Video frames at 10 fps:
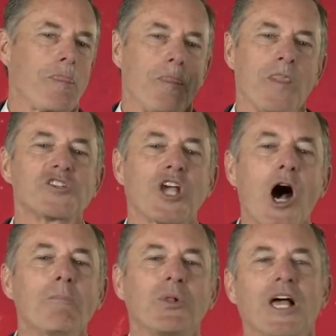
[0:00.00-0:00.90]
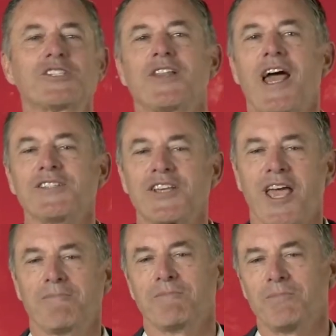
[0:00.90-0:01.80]
this complex
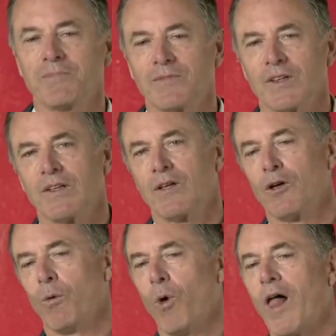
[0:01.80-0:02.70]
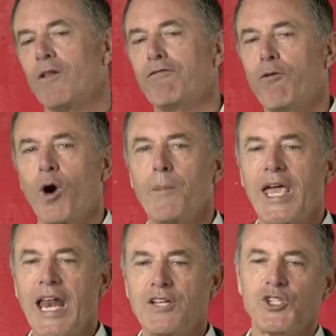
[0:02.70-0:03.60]
landscape while informing
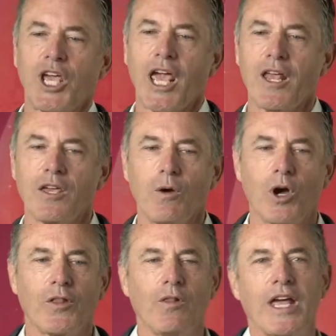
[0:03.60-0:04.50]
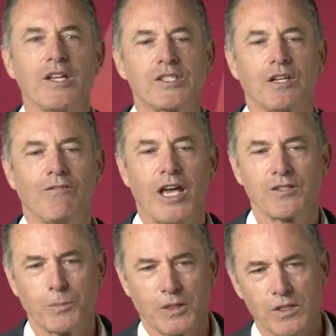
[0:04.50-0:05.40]
and educating you on the latest
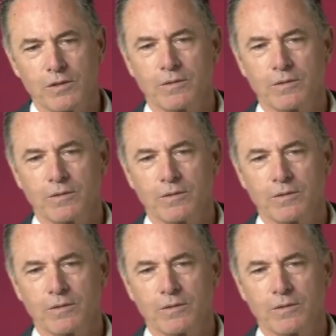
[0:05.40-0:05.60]
advancements.